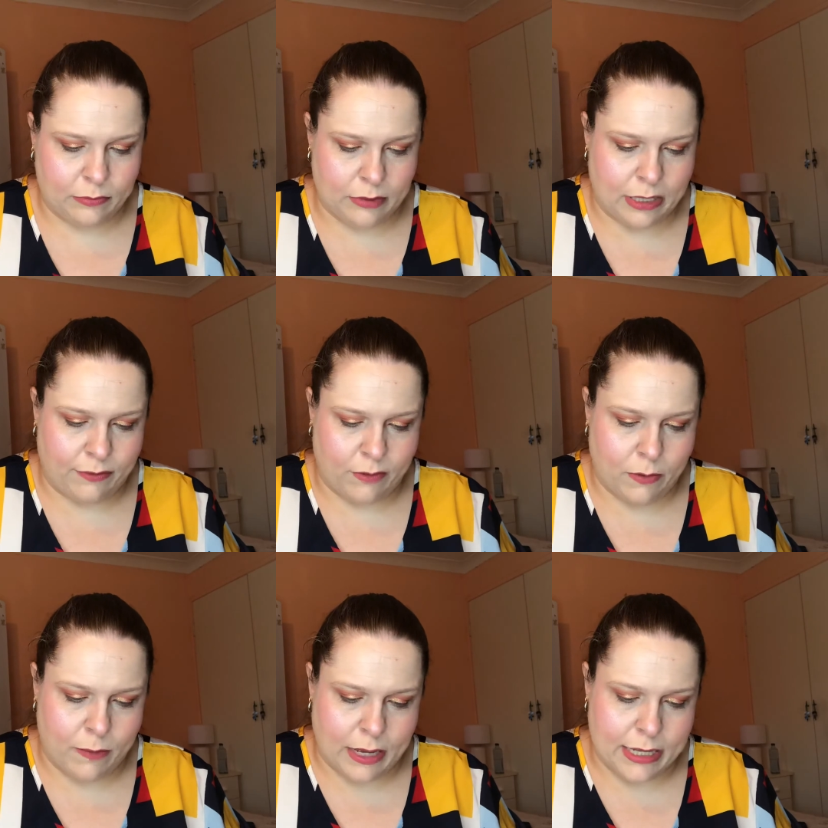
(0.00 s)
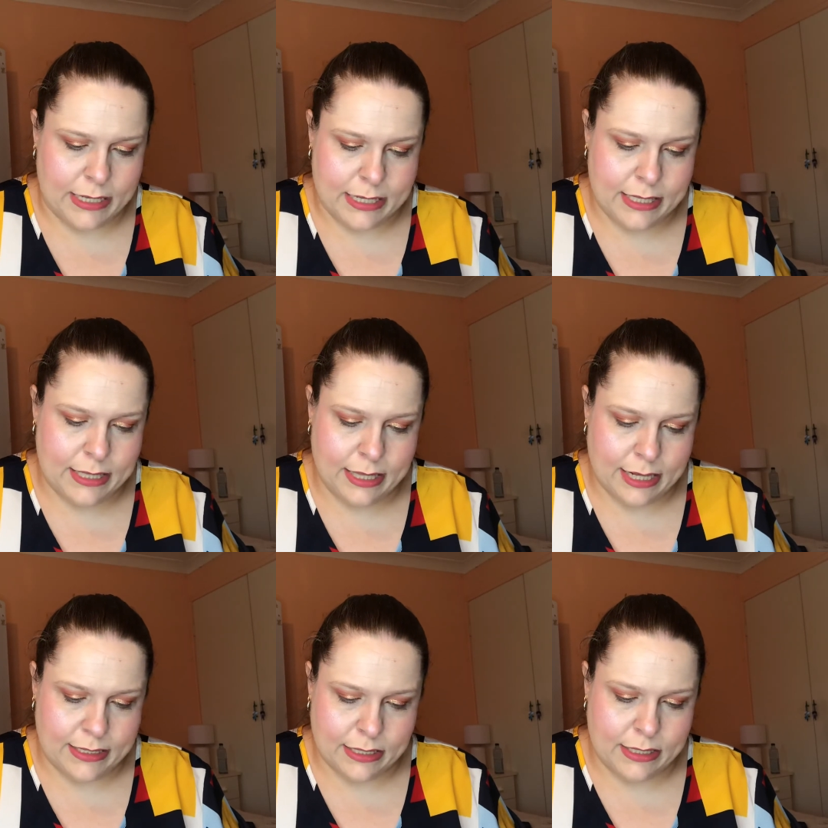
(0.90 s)
That's followed by,
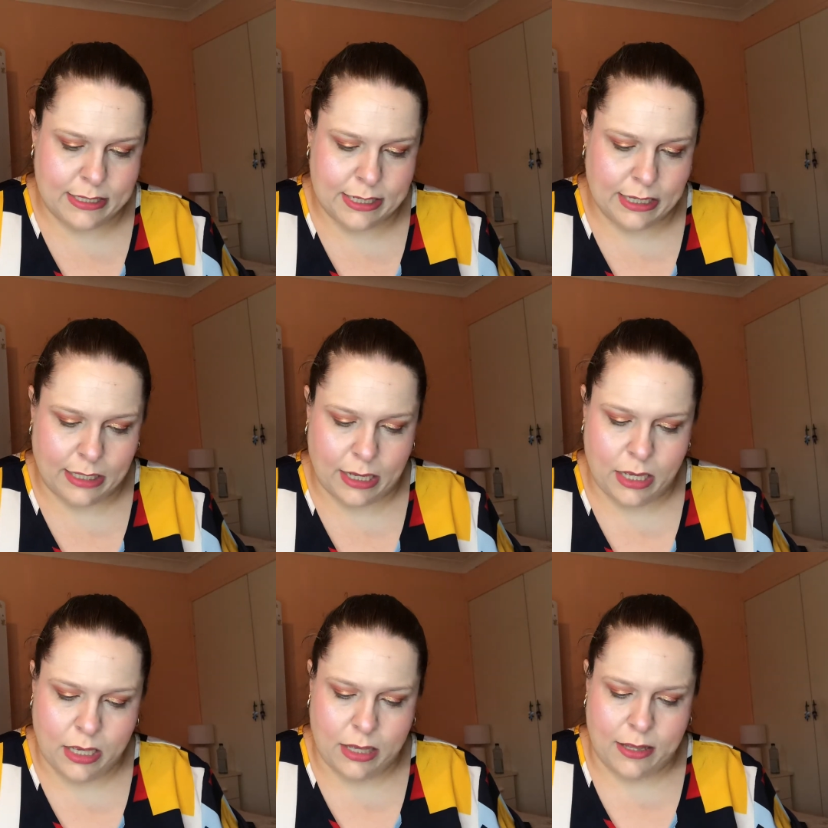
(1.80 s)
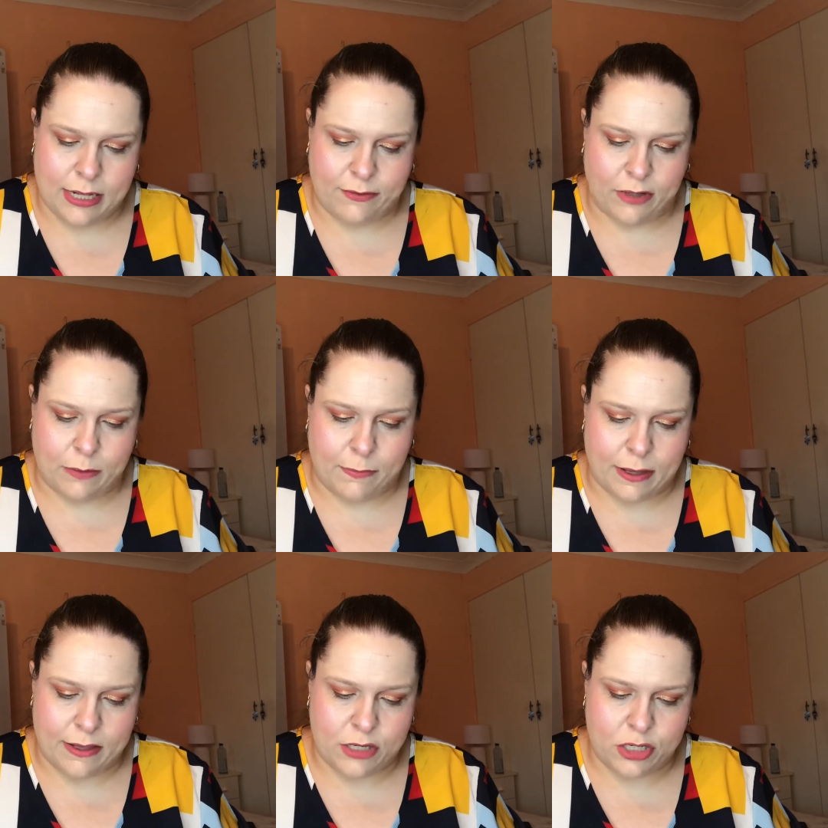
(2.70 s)
that's Adela. That's followed by
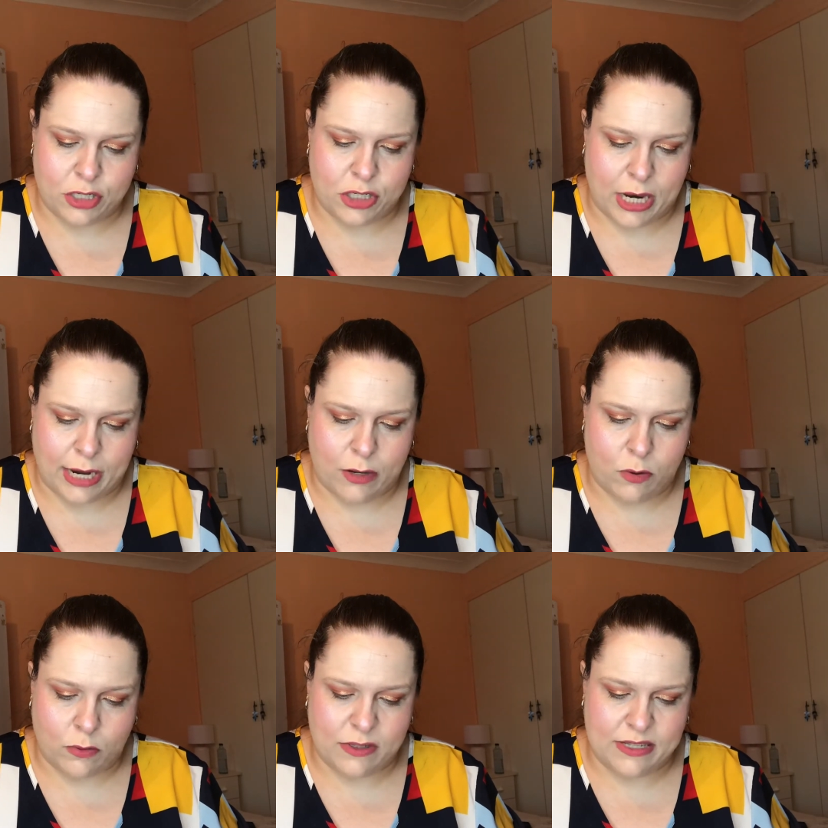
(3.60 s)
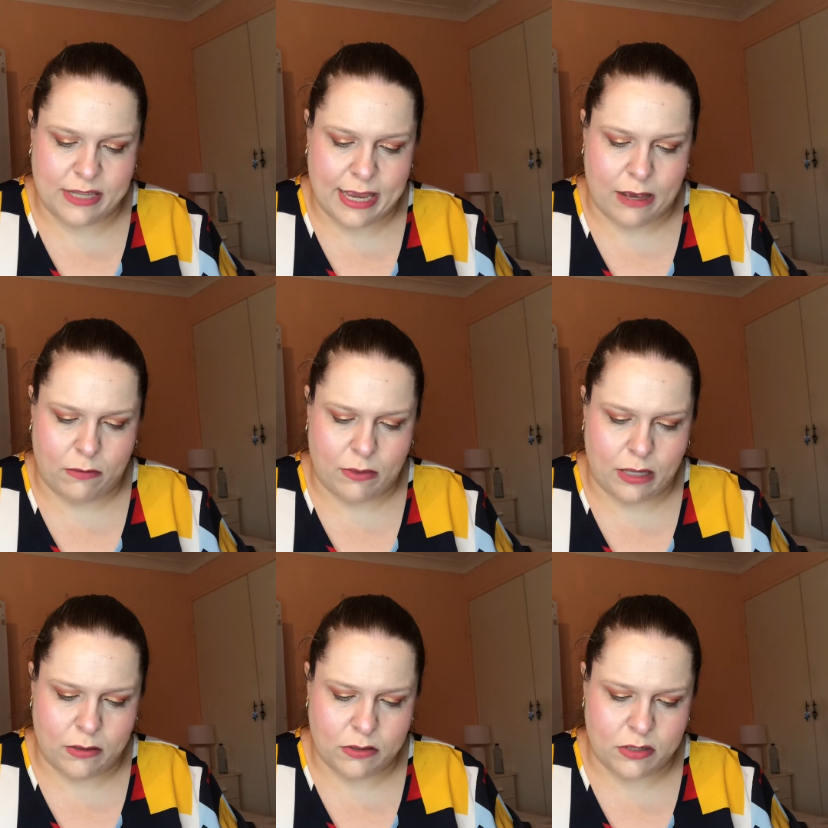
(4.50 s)
the shade called C. Oh, that
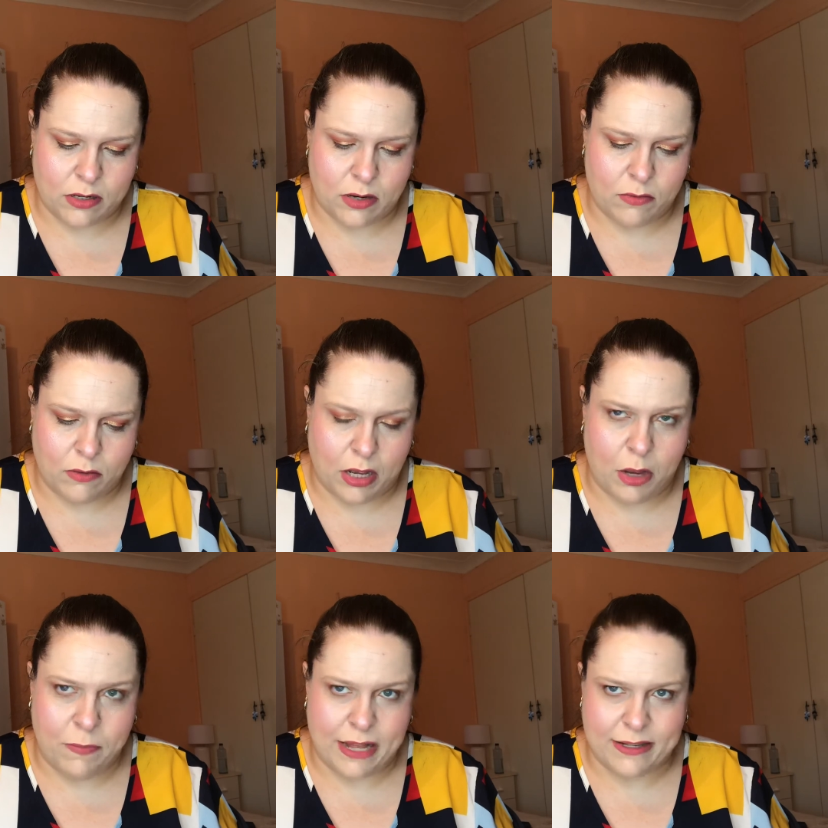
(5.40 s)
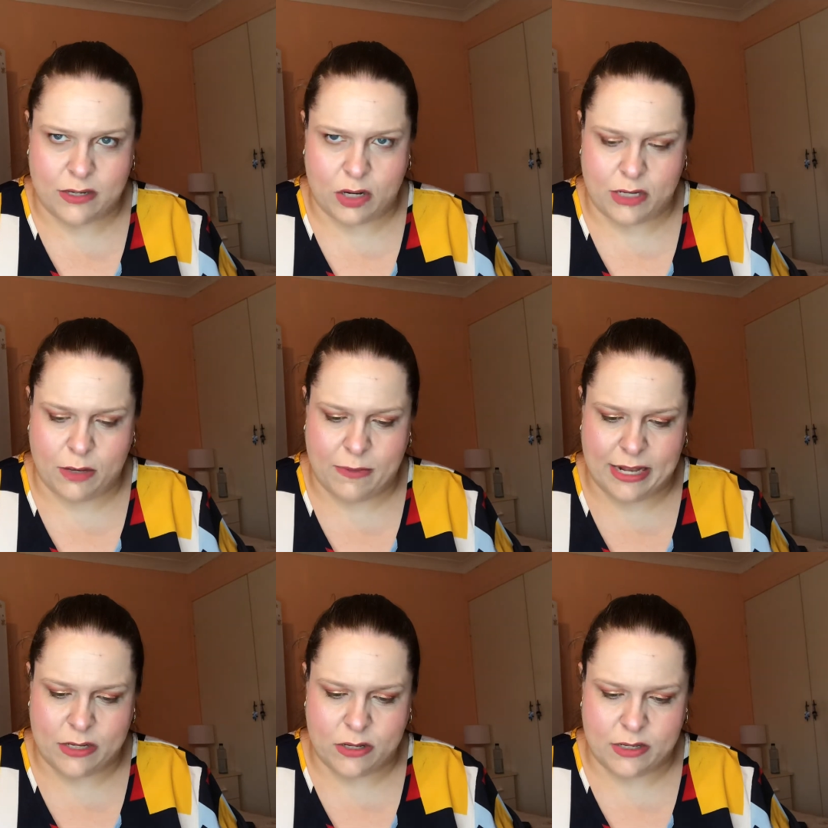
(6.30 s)
looks, I hope that's nice. I hope that
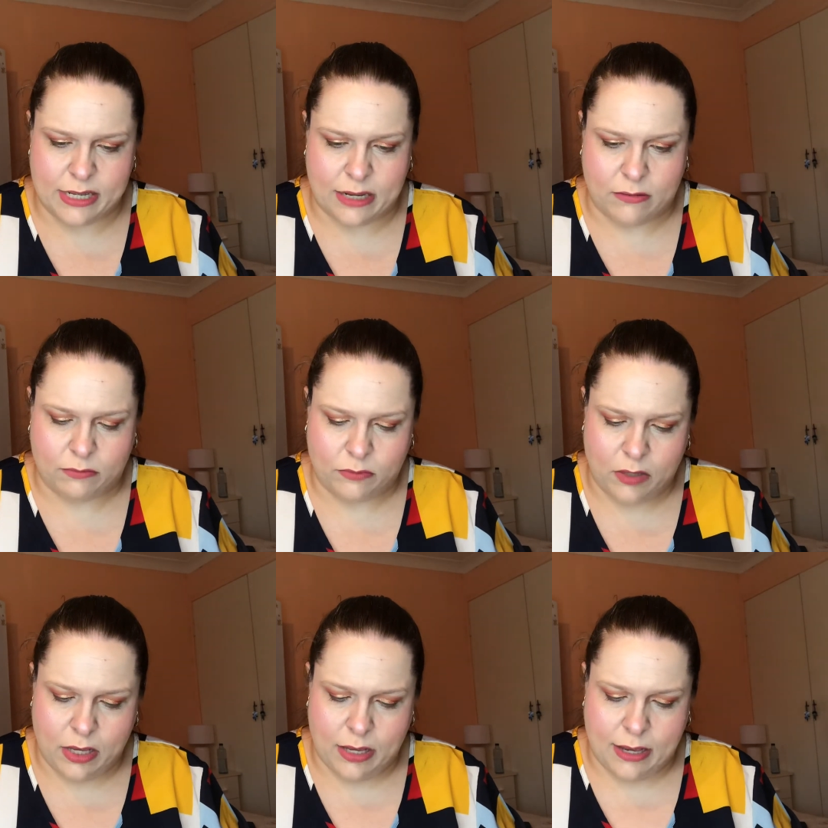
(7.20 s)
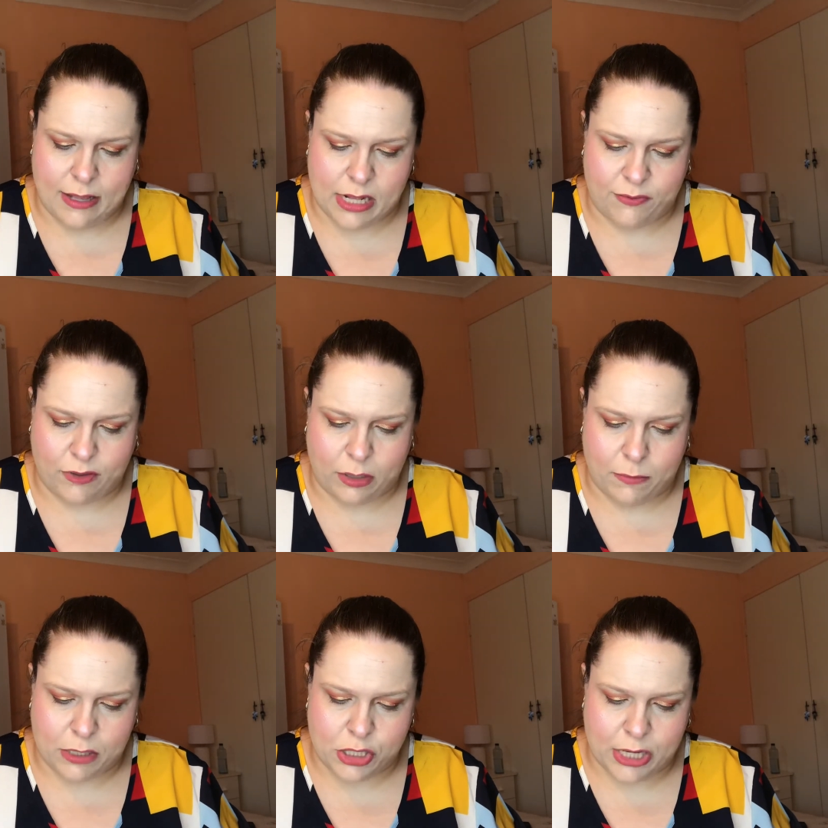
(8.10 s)
turns out. And that's followed
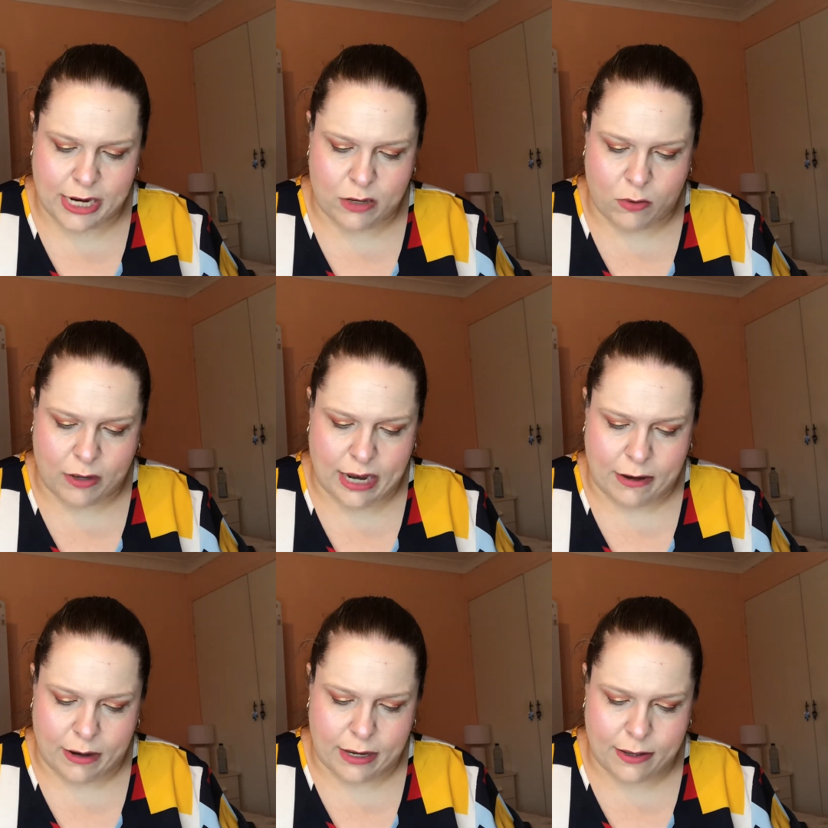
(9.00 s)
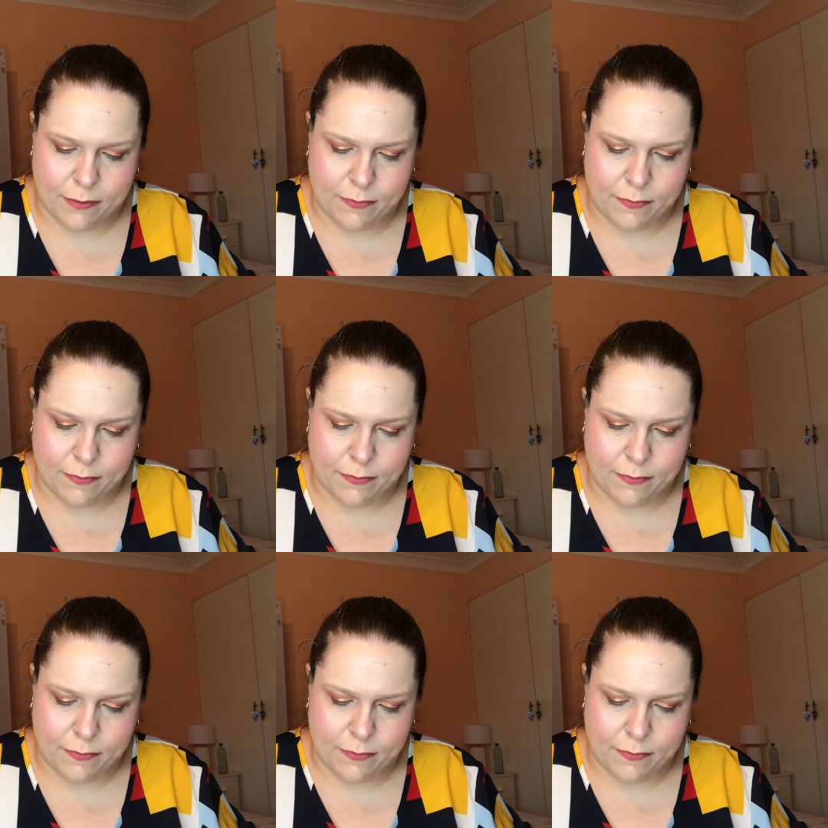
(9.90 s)
by a shade called Eric.